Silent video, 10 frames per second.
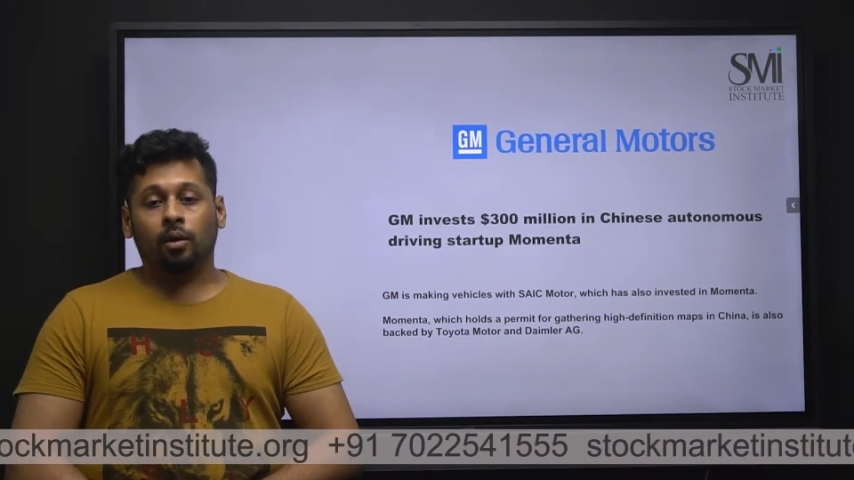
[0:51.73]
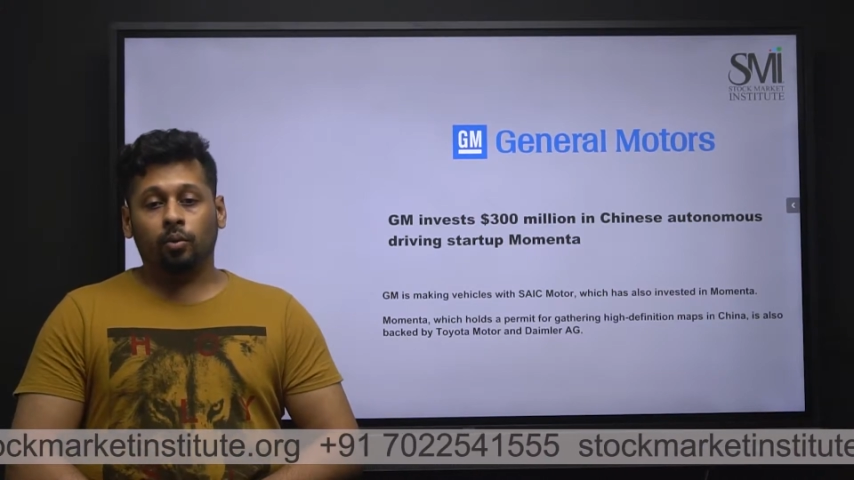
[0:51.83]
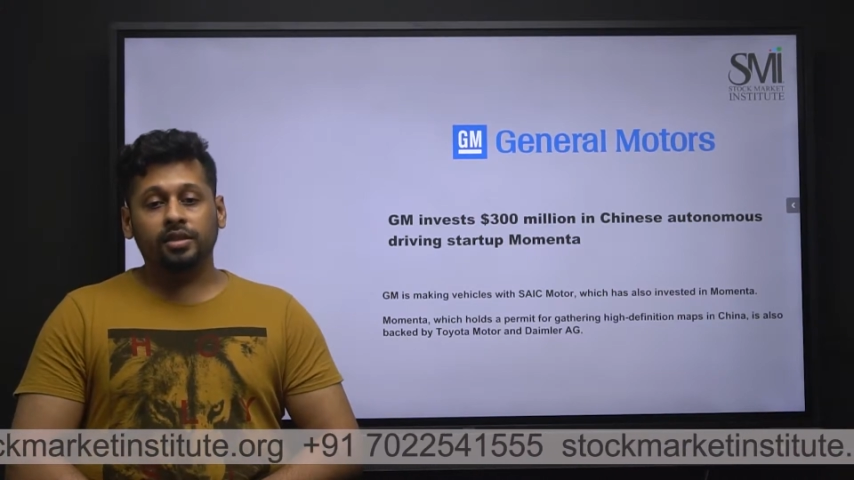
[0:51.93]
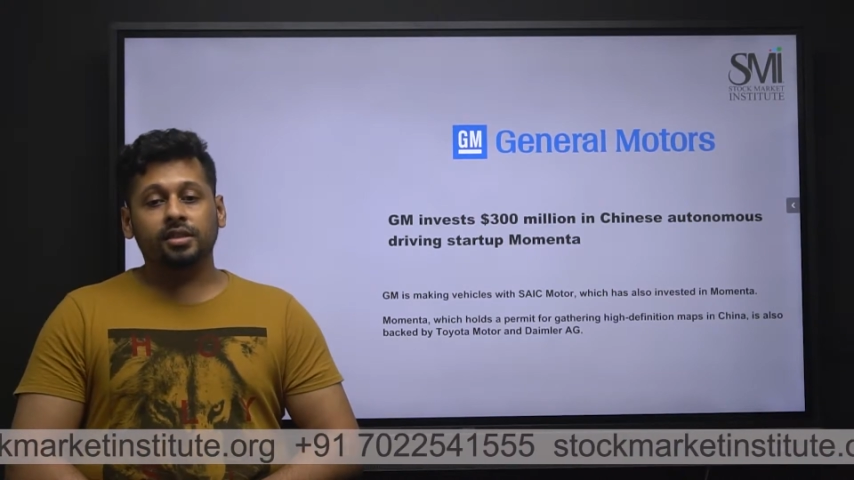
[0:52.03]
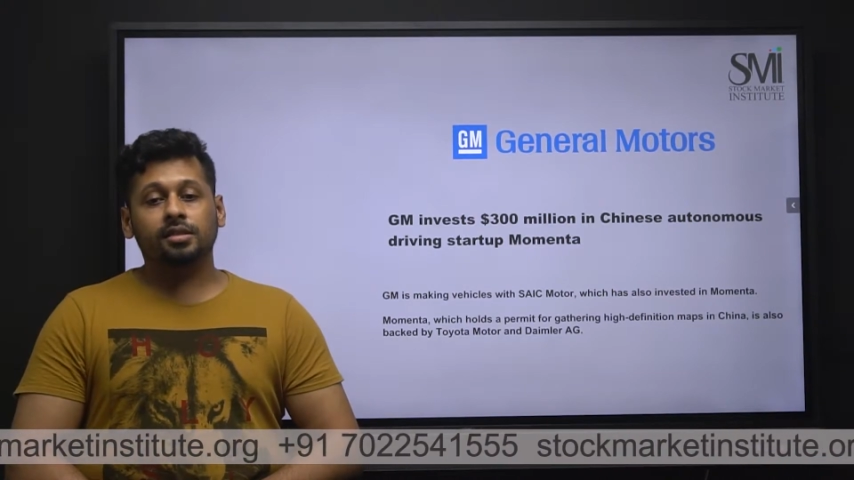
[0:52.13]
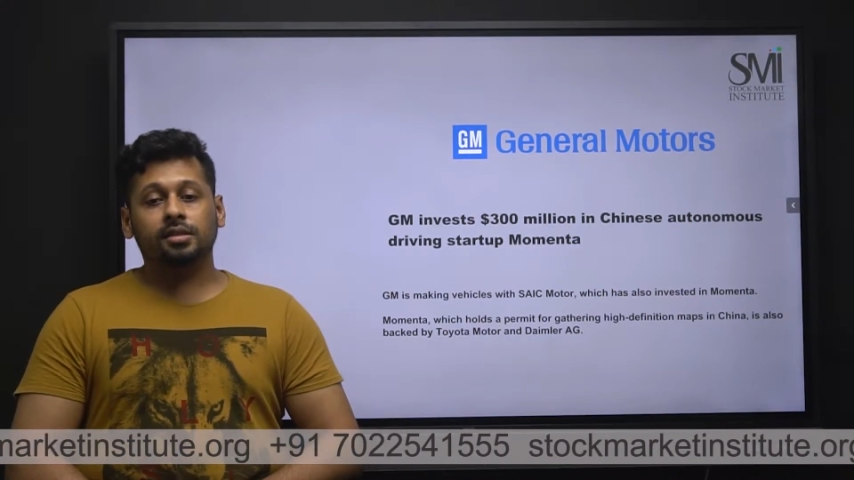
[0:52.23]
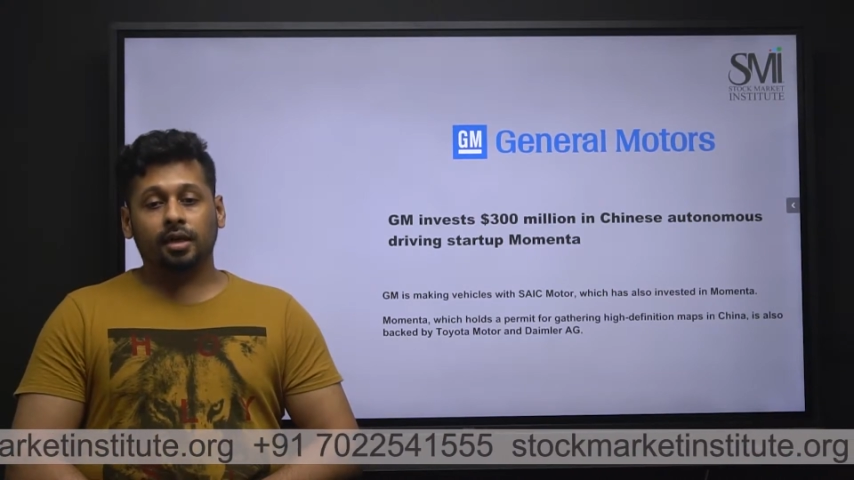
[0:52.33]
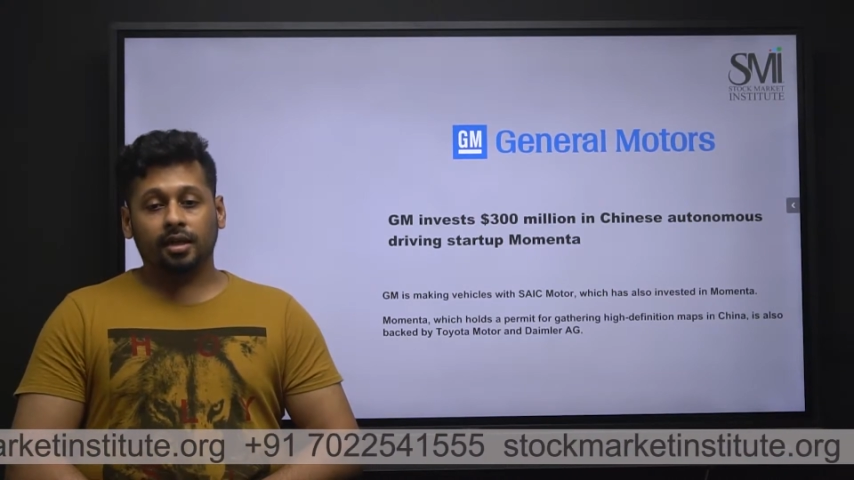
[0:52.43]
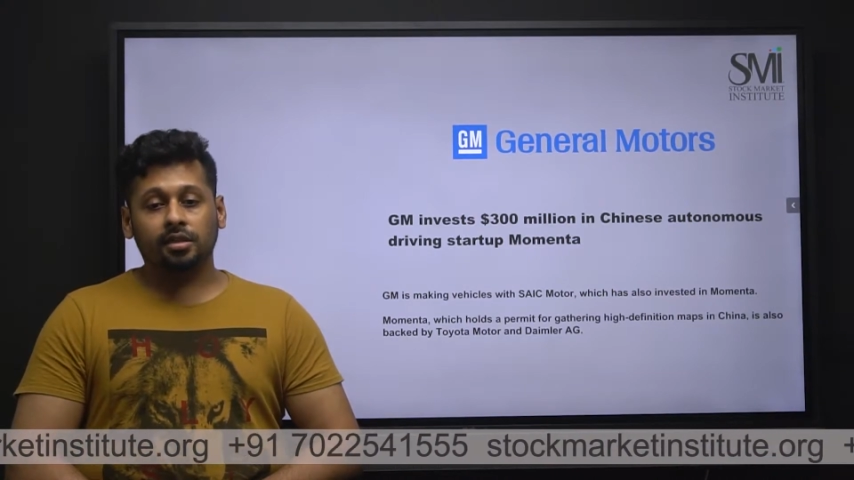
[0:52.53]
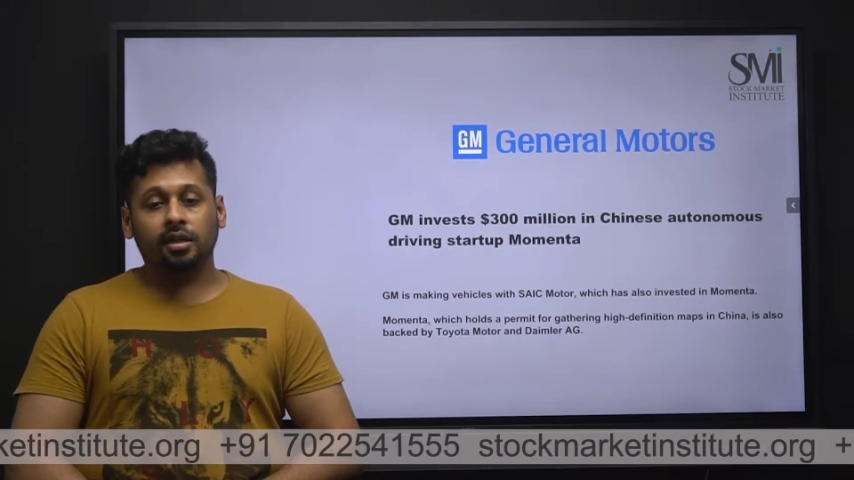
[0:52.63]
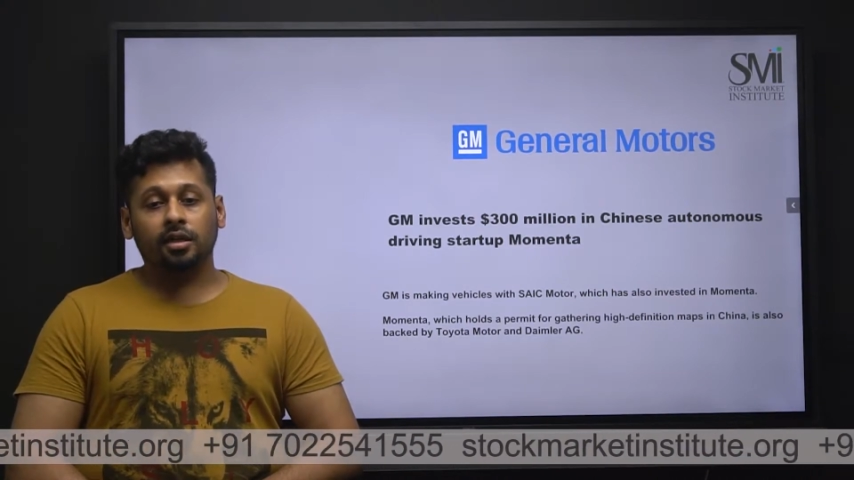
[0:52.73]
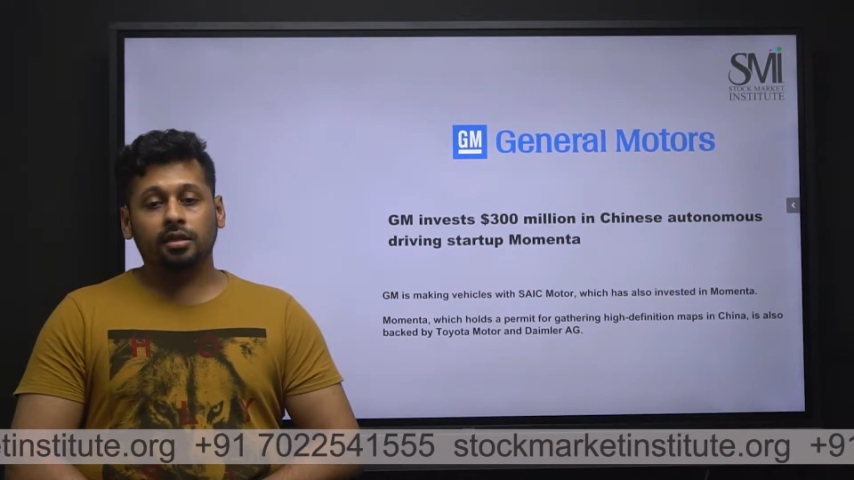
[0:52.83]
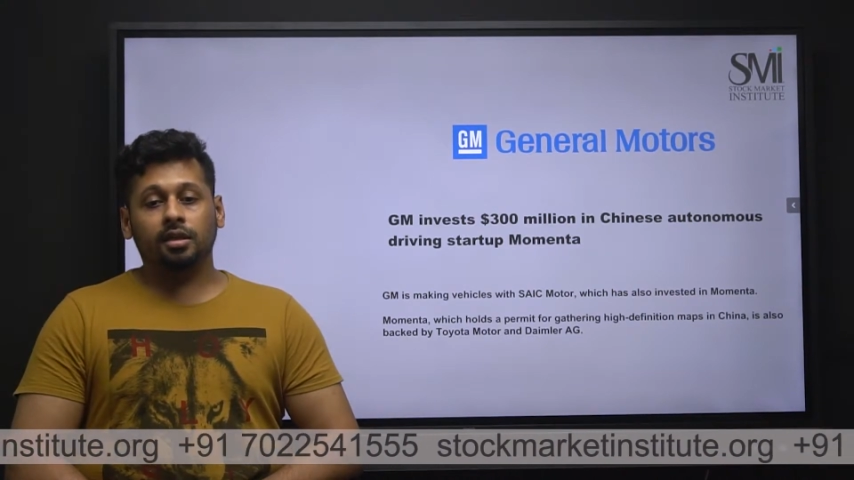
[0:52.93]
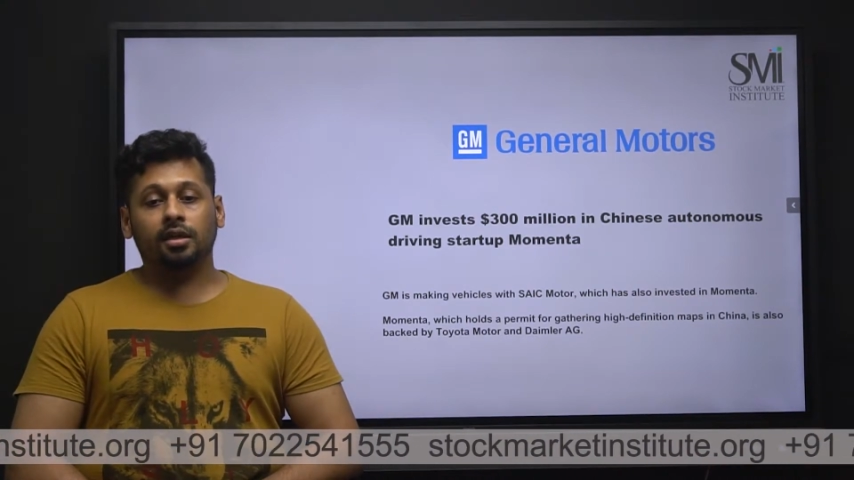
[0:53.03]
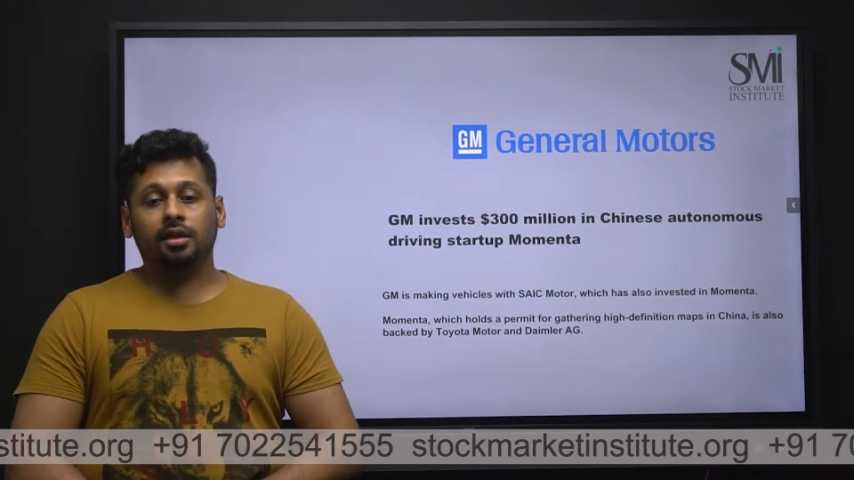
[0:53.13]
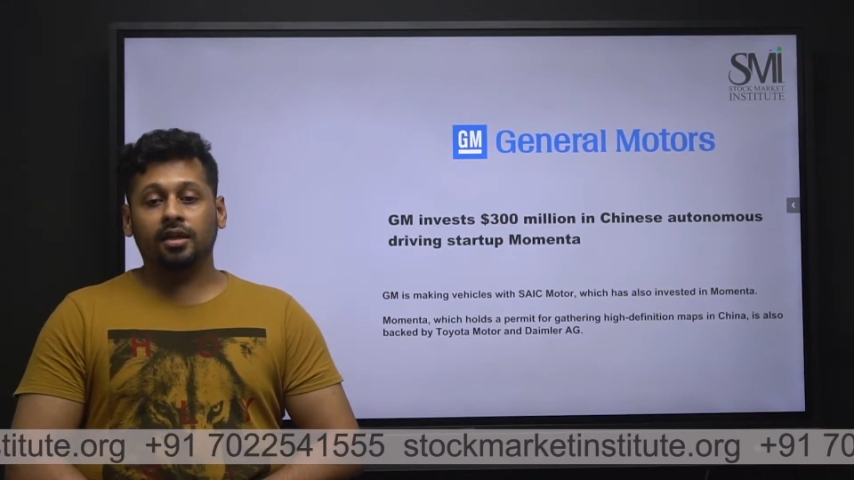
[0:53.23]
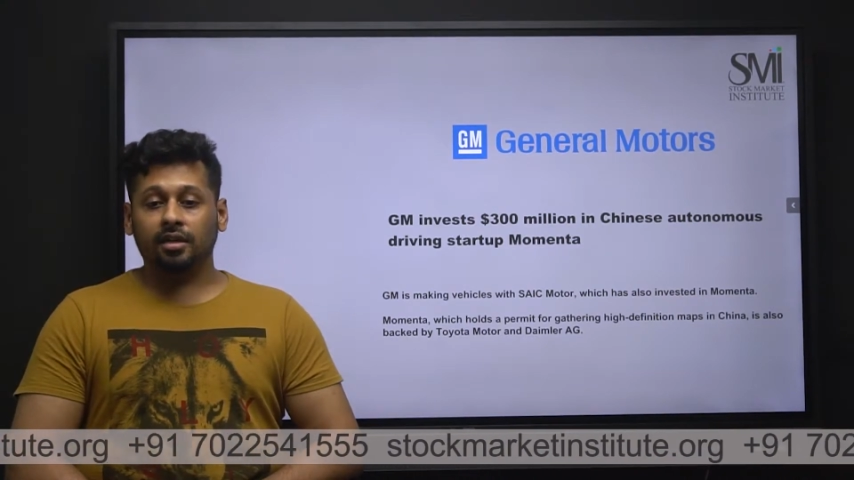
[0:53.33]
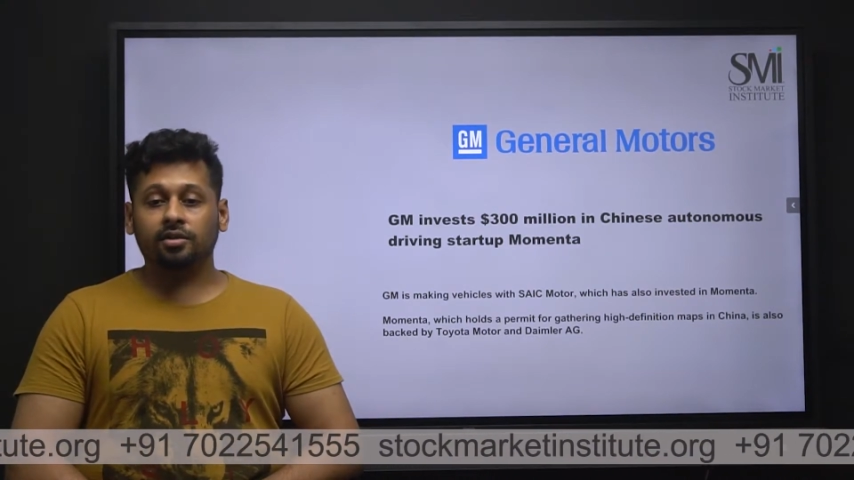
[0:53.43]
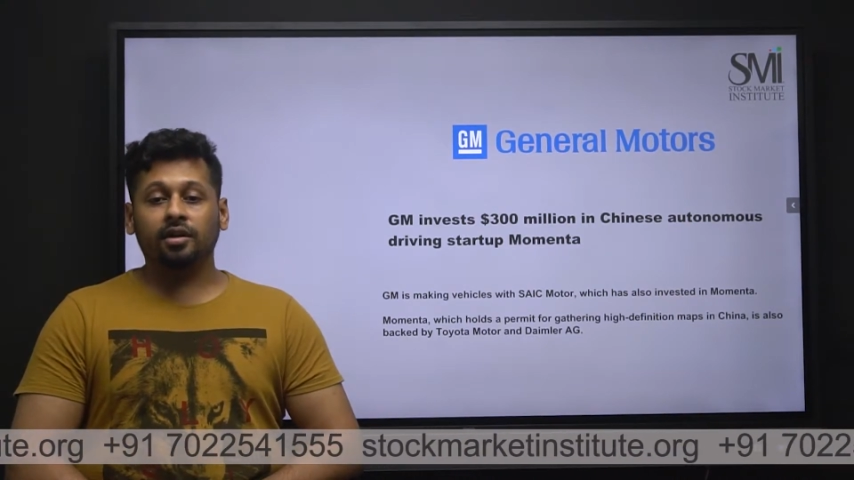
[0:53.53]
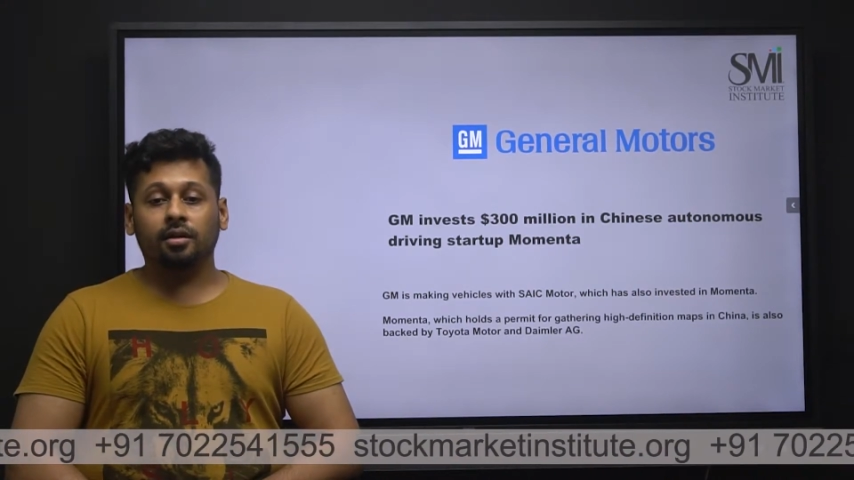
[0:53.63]
which is actually the
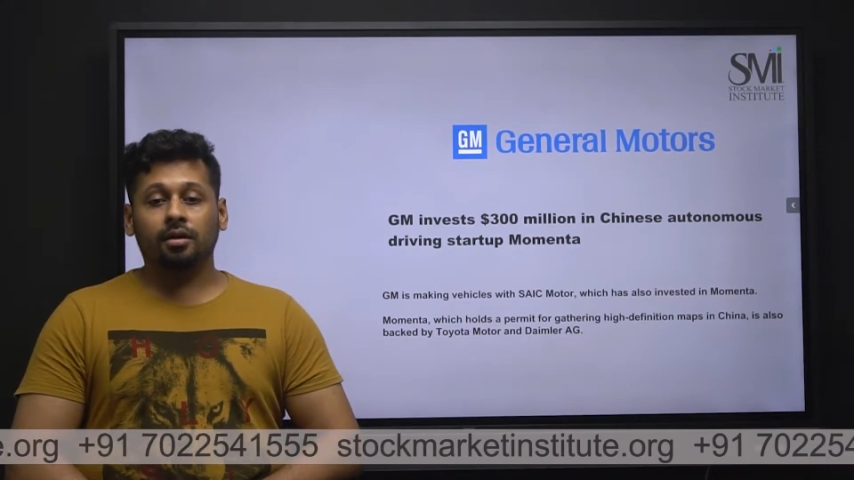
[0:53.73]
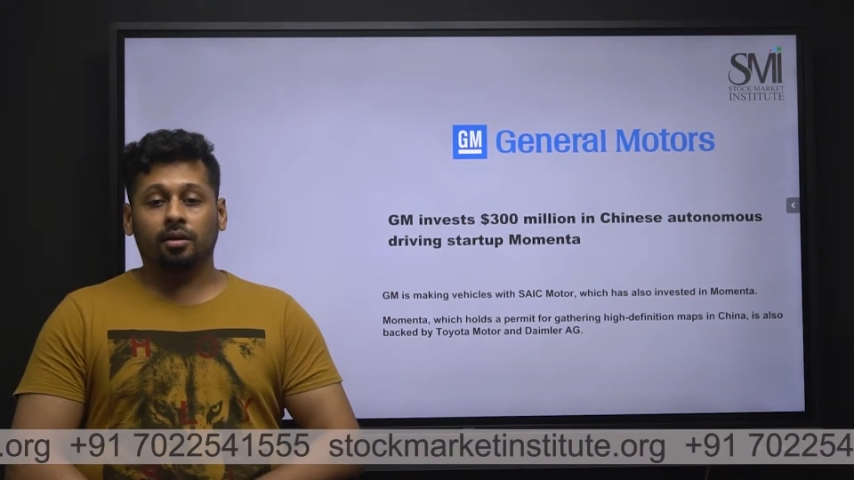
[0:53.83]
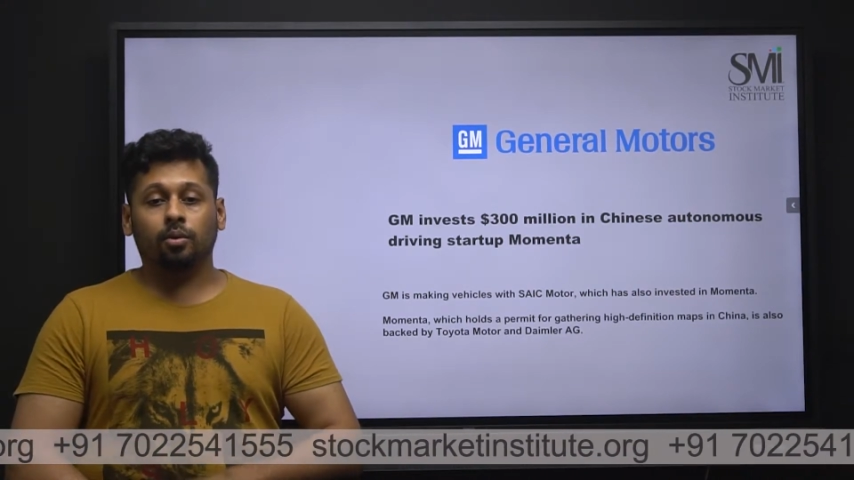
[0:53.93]
gathering